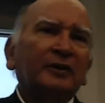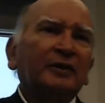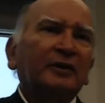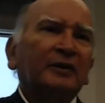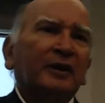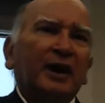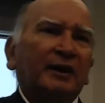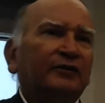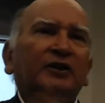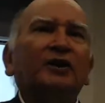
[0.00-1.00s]
I have still
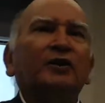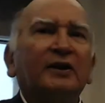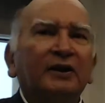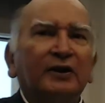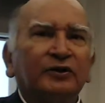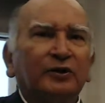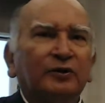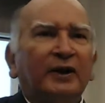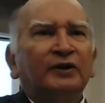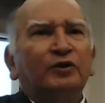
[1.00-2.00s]
not understood. Why is
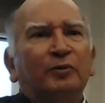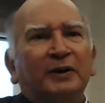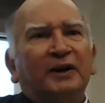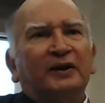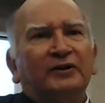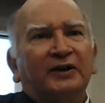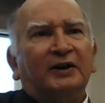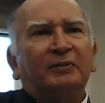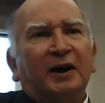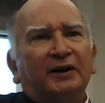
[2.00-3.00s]
doping considered bad
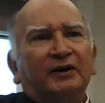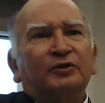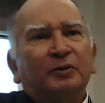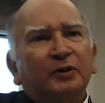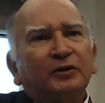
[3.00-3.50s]
in sports?